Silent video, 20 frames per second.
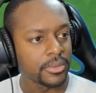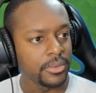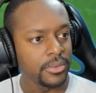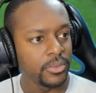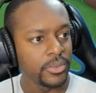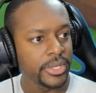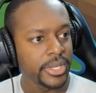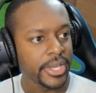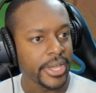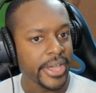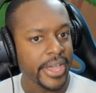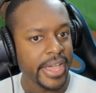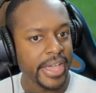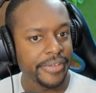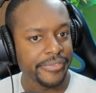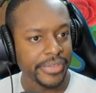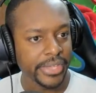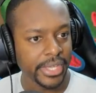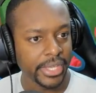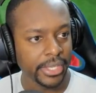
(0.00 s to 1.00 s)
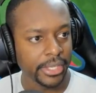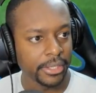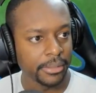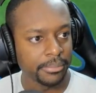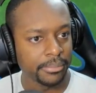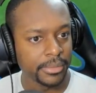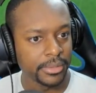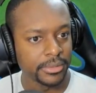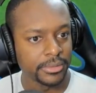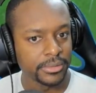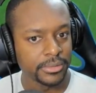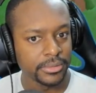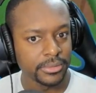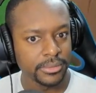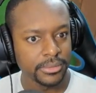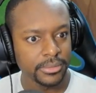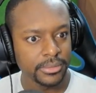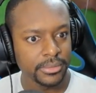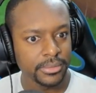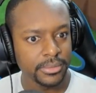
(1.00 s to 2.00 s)
We have him.
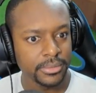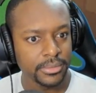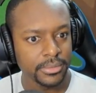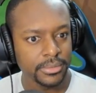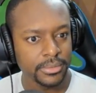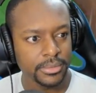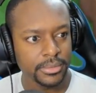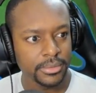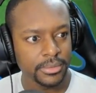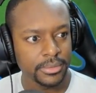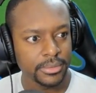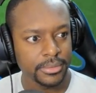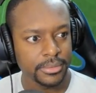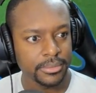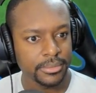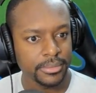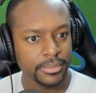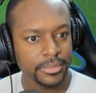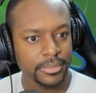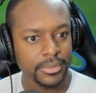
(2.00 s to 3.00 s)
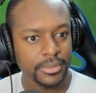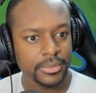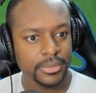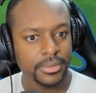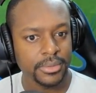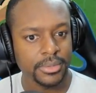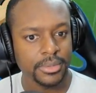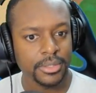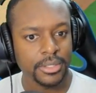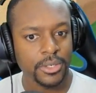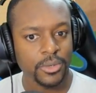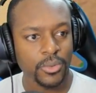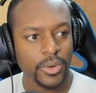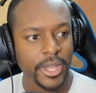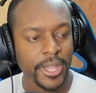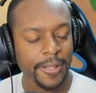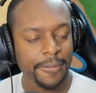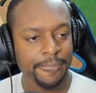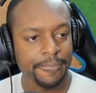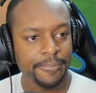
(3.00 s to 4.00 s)
All
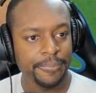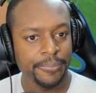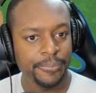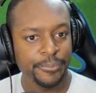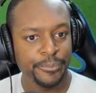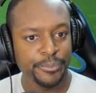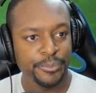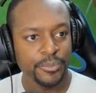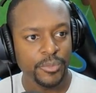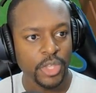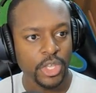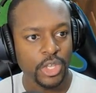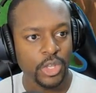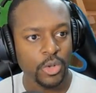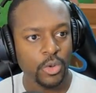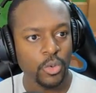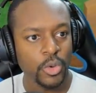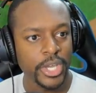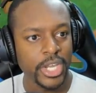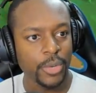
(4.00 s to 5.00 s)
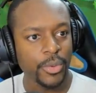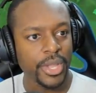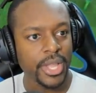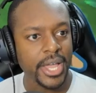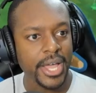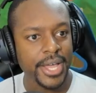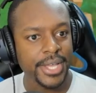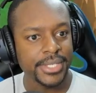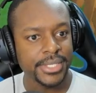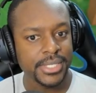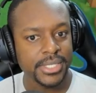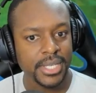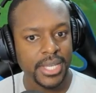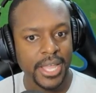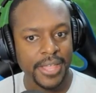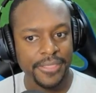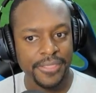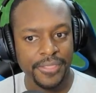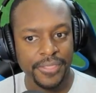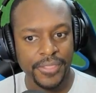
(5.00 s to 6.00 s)
right. Well, anyway, guys,
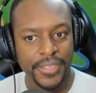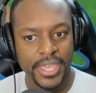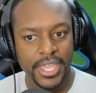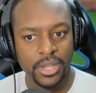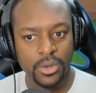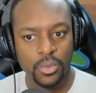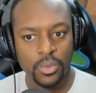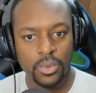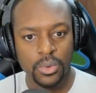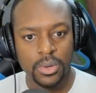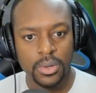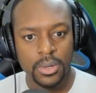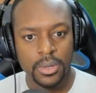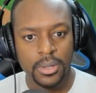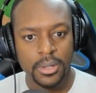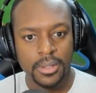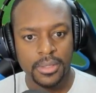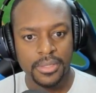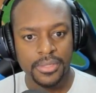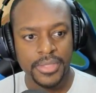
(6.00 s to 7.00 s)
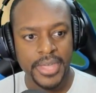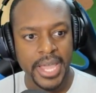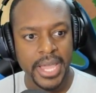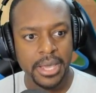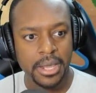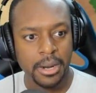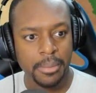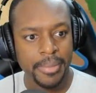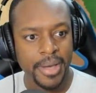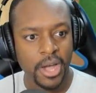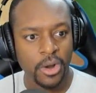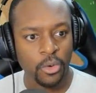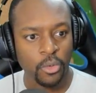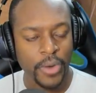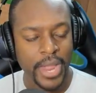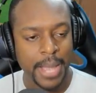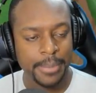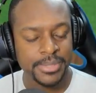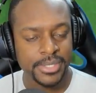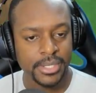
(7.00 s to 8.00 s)
I think that about
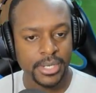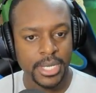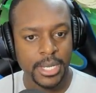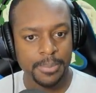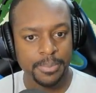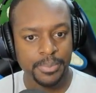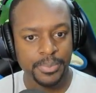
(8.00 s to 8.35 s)
wraps it up.